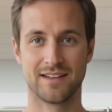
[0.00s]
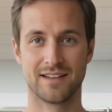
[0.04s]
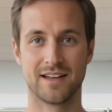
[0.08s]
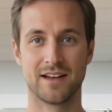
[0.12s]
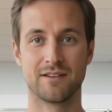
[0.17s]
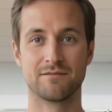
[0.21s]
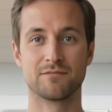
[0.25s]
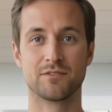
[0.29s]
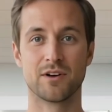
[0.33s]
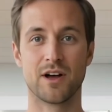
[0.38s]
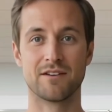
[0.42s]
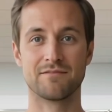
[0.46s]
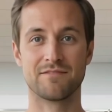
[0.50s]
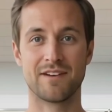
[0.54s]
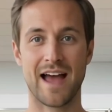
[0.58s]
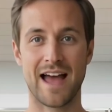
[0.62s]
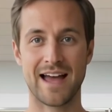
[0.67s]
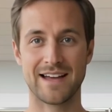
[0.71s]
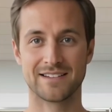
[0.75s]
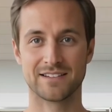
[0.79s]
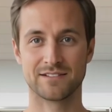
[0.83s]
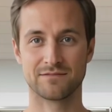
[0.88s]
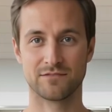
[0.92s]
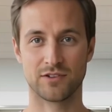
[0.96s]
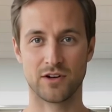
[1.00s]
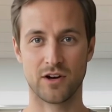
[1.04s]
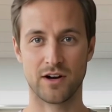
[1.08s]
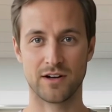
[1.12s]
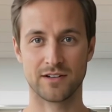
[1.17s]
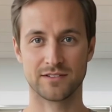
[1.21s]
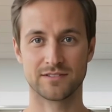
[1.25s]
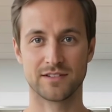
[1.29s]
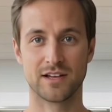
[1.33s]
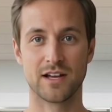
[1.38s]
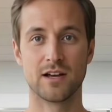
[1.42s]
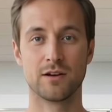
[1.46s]
If you have active
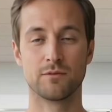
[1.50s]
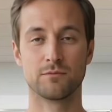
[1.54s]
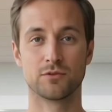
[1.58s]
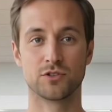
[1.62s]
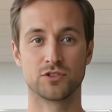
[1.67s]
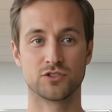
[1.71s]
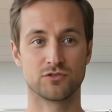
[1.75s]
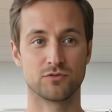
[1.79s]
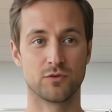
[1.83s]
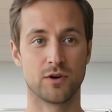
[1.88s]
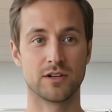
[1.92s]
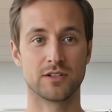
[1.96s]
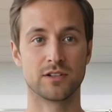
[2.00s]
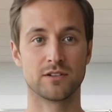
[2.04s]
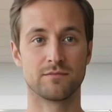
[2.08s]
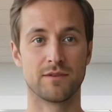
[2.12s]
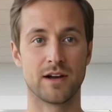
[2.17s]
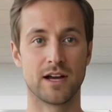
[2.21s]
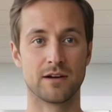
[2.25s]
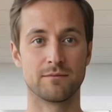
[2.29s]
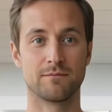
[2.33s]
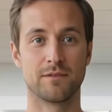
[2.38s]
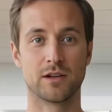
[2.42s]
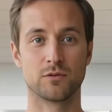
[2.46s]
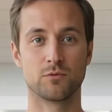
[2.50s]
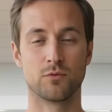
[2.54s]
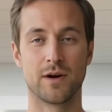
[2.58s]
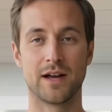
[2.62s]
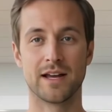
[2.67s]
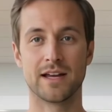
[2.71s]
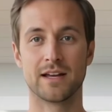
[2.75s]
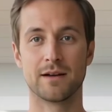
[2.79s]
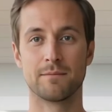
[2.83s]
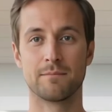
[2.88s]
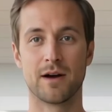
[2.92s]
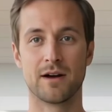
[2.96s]
dogs, we strongly recommend
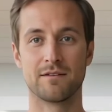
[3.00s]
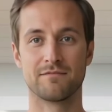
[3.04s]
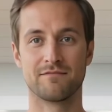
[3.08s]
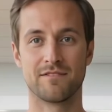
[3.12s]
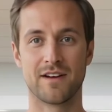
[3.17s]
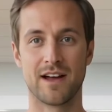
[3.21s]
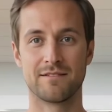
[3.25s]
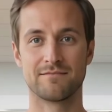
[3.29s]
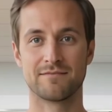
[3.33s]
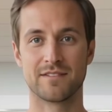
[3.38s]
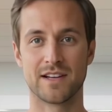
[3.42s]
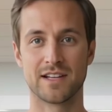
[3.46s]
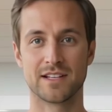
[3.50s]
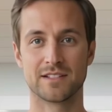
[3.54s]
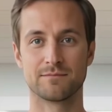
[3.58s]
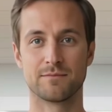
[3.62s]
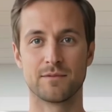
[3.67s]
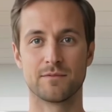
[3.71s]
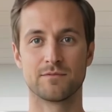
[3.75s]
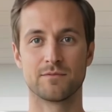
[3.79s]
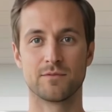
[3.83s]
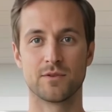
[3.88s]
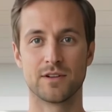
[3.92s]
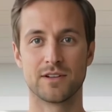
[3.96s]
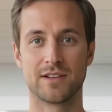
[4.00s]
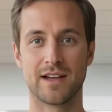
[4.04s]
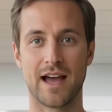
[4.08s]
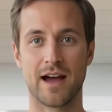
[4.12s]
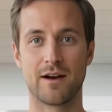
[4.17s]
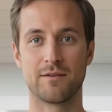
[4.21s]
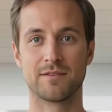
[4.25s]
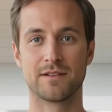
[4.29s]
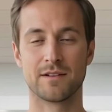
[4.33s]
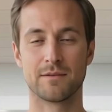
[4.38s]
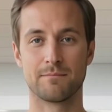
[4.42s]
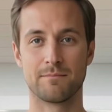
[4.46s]
waiting about 5 days before
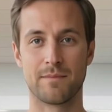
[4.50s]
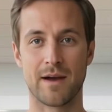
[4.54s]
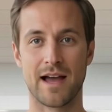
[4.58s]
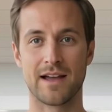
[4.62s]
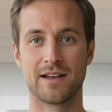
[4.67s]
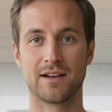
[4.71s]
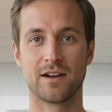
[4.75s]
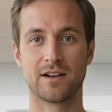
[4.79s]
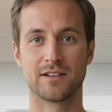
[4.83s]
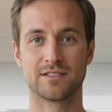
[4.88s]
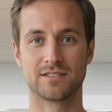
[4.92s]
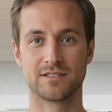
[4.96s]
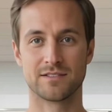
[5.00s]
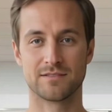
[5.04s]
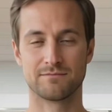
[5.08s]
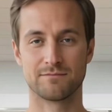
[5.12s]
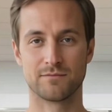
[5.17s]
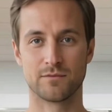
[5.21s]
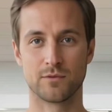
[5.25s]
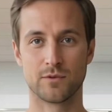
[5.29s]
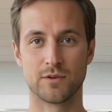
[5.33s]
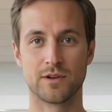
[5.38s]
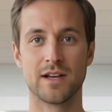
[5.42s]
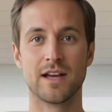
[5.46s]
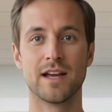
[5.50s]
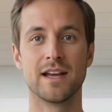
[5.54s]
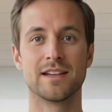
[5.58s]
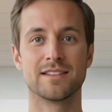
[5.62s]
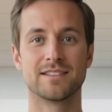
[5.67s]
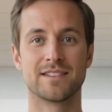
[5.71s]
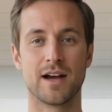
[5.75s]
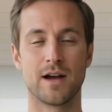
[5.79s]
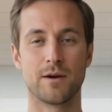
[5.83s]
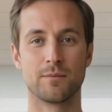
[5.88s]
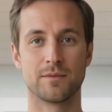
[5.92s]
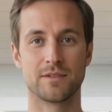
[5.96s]
allowing them back onto the floor
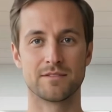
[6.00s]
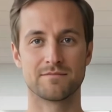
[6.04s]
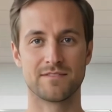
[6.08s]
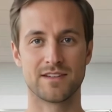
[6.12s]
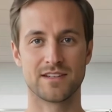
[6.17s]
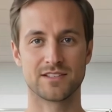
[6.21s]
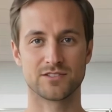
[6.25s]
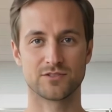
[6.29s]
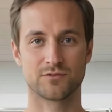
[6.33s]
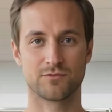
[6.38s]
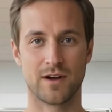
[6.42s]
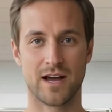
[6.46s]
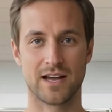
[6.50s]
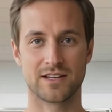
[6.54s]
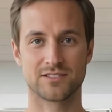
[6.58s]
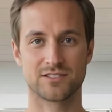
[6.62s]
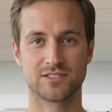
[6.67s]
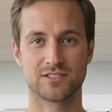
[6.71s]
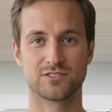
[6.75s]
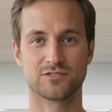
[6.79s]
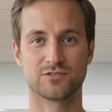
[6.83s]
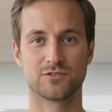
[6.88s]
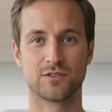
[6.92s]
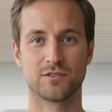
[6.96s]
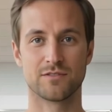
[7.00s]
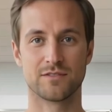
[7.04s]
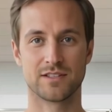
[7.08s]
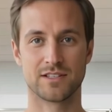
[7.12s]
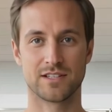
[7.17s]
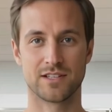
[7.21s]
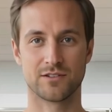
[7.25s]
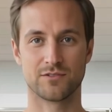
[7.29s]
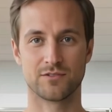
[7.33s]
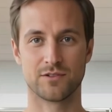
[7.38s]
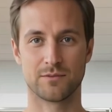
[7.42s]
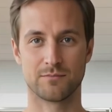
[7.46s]
to help prevent scratches during the
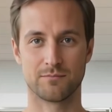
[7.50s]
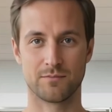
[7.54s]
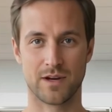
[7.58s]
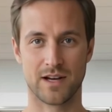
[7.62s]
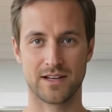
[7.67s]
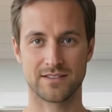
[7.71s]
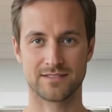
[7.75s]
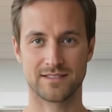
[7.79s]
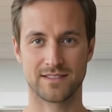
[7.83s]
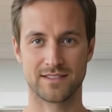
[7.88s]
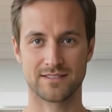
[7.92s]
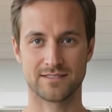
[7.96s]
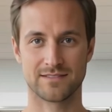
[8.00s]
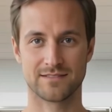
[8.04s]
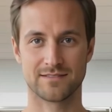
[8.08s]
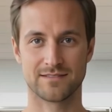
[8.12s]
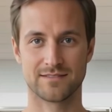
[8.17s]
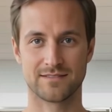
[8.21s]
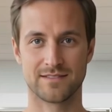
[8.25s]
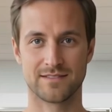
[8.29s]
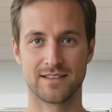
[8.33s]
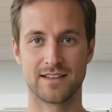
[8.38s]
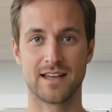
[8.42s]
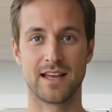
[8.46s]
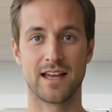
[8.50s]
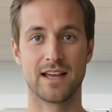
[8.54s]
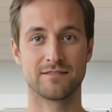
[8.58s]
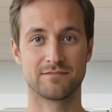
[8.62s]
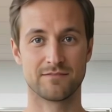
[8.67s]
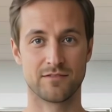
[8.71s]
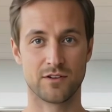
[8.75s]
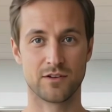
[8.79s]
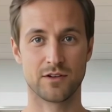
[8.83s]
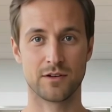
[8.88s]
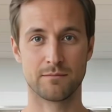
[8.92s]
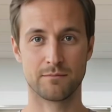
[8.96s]
curing process. And
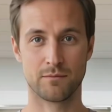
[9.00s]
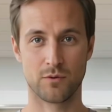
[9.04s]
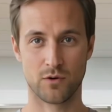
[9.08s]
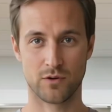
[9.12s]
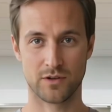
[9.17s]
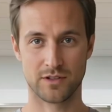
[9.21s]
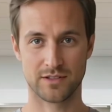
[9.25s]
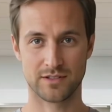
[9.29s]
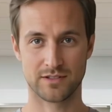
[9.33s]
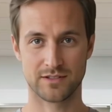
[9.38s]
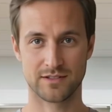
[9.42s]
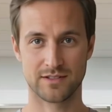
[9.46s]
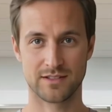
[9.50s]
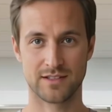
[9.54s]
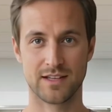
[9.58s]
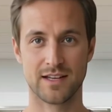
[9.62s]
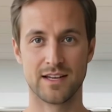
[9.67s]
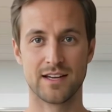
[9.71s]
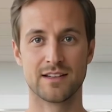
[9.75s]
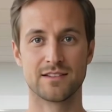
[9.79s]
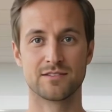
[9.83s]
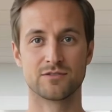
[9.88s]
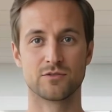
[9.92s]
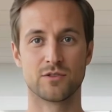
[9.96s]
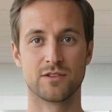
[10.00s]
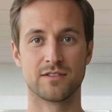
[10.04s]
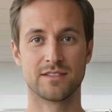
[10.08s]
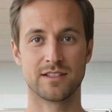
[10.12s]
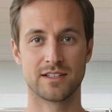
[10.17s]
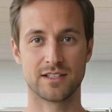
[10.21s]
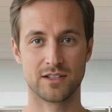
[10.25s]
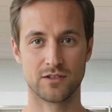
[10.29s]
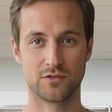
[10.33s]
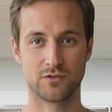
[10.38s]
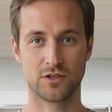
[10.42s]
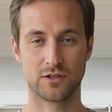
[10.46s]
very important, during the
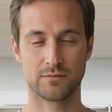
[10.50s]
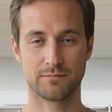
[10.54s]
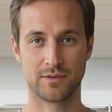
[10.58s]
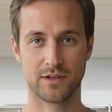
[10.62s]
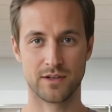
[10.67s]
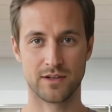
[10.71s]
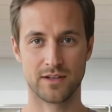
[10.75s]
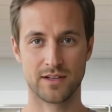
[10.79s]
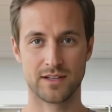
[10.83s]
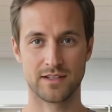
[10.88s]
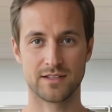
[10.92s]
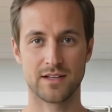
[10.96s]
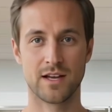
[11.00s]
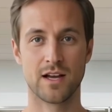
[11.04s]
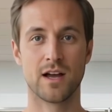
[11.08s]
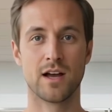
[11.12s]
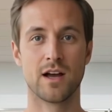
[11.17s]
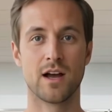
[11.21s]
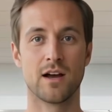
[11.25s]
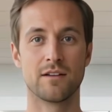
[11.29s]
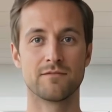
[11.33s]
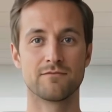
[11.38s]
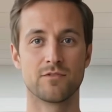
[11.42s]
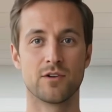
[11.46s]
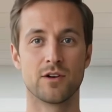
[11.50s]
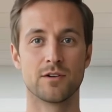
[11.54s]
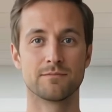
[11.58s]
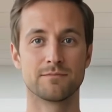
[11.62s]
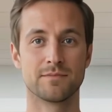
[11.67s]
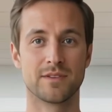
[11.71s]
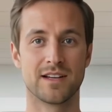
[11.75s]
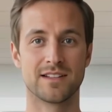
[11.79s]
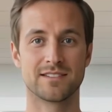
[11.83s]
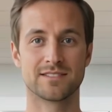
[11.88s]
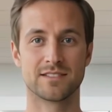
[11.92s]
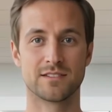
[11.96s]
curing period, avoid
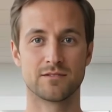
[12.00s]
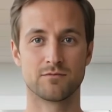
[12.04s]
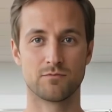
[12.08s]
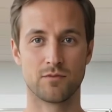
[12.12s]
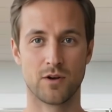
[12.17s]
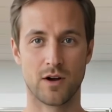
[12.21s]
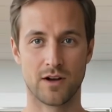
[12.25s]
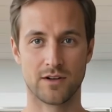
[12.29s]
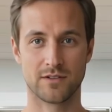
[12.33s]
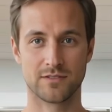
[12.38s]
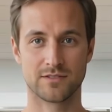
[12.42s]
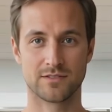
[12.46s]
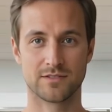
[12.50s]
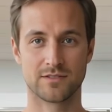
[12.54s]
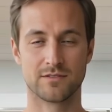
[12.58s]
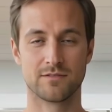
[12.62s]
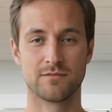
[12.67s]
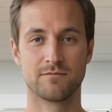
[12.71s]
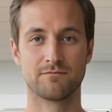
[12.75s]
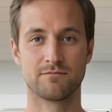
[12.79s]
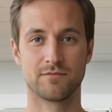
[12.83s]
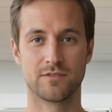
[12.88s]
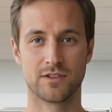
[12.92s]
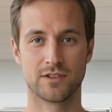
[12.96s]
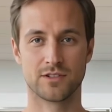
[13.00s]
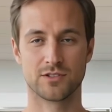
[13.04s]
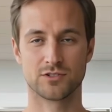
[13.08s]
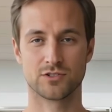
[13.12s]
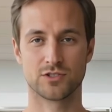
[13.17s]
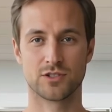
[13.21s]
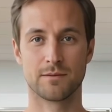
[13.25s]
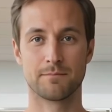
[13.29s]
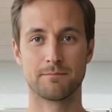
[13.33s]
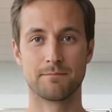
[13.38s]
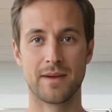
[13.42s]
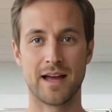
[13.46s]
placing rugs,
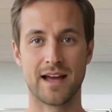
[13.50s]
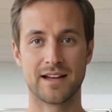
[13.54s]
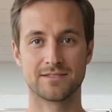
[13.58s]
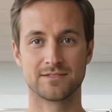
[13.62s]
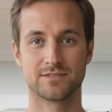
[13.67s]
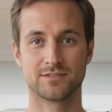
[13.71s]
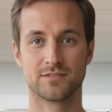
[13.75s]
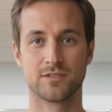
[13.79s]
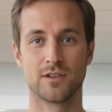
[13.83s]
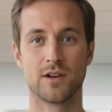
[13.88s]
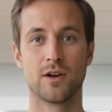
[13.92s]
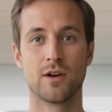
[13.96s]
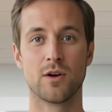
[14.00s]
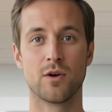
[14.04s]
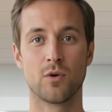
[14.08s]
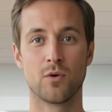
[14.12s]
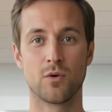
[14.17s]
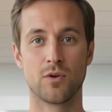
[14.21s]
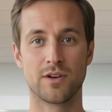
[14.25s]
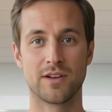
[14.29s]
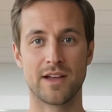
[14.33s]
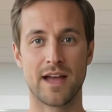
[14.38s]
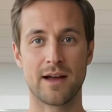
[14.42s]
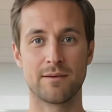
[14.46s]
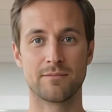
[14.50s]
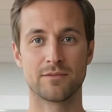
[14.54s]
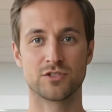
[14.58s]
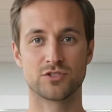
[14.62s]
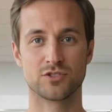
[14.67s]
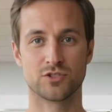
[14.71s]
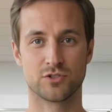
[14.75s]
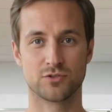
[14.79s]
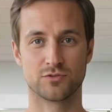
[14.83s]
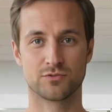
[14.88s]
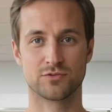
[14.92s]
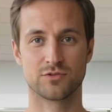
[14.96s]
furniture, pets, or allowing
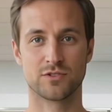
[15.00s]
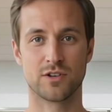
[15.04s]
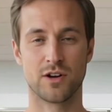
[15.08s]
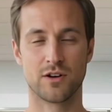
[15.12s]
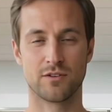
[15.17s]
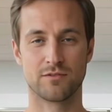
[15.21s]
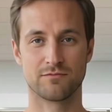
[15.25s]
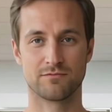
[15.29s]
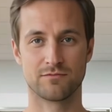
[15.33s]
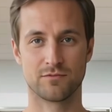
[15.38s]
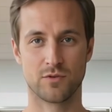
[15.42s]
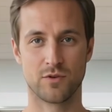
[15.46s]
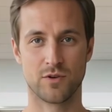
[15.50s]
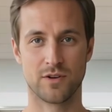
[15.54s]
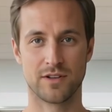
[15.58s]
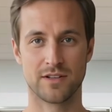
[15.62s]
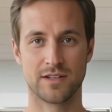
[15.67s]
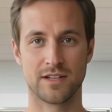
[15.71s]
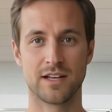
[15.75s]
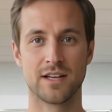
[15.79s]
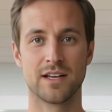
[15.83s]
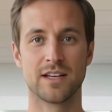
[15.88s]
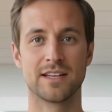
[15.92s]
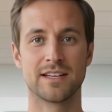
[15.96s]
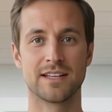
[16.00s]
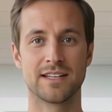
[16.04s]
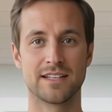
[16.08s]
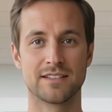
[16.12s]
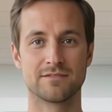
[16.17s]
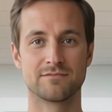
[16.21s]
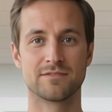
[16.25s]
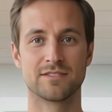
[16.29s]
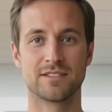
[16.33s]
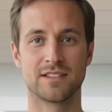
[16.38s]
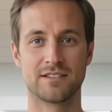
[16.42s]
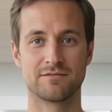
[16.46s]
children on the floor.
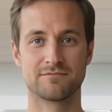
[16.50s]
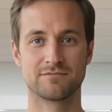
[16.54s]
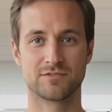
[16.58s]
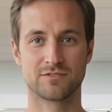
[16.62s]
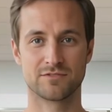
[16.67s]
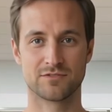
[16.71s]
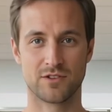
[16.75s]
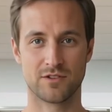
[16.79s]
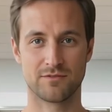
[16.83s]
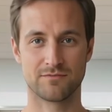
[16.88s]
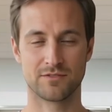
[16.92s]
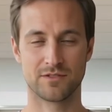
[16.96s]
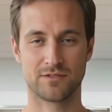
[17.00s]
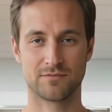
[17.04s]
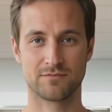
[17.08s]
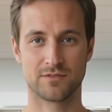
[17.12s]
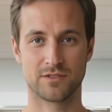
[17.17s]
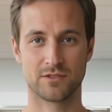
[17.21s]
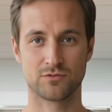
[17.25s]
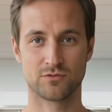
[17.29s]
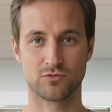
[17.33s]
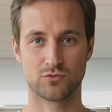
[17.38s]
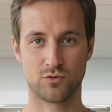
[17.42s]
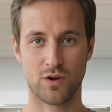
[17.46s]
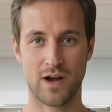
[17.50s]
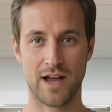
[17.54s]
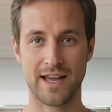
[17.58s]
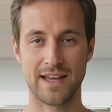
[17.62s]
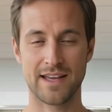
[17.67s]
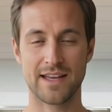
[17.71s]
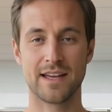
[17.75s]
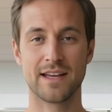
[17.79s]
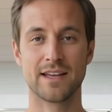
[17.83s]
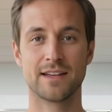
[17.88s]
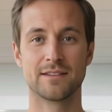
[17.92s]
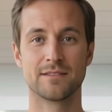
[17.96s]
Even if the surface feels
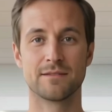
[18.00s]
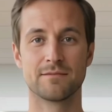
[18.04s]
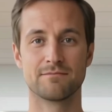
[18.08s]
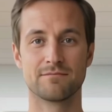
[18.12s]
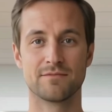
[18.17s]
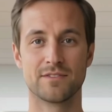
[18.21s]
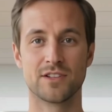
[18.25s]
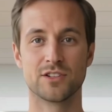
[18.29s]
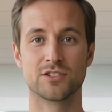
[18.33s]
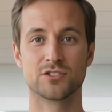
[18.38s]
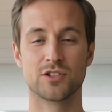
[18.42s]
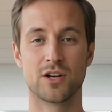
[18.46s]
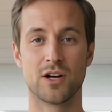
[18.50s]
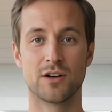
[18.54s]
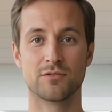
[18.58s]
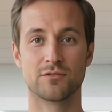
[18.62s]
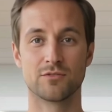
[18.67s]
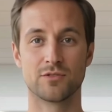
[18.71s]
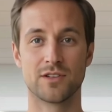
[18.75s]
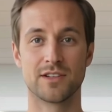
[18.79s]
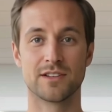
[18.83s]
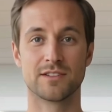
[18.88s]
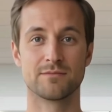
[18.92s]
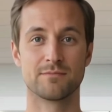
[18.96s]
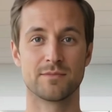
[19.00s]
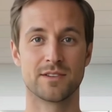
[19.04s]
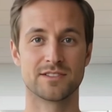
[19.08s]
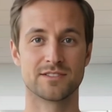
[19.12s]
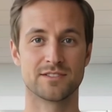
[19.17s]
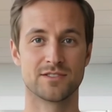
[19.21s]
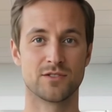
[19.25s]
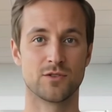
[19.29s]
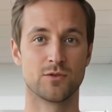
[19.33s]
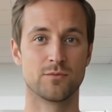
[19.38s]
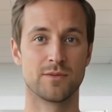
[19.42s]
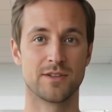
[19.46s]
dry, the finish underneath may
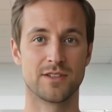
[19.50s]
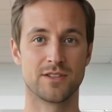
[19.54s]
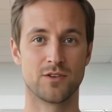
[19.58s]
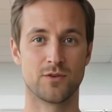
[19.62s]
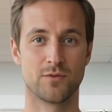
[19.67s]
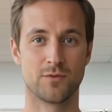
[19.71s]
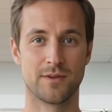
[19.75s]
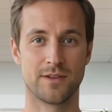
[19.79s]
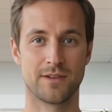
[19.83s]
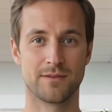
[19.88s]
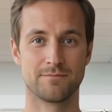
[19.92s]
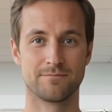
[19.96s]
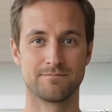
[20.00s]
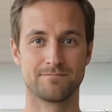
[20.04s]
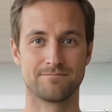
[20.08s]
still be curing.